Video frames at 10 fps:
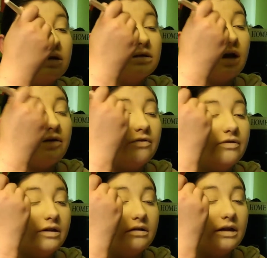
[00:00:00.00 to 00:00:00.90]
Because I
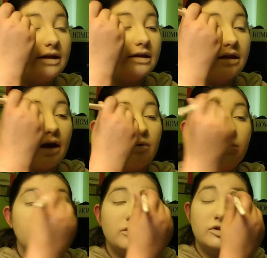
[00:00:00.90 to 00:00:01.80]
feel like that
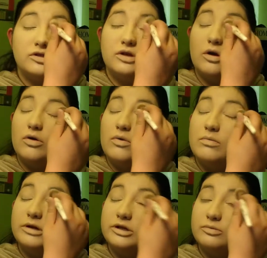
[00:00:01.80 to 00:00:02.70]
would be so
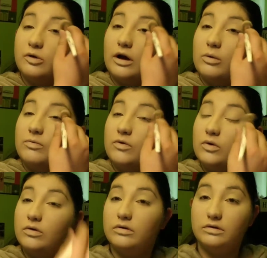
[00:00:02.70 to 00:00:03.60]
much more helpful.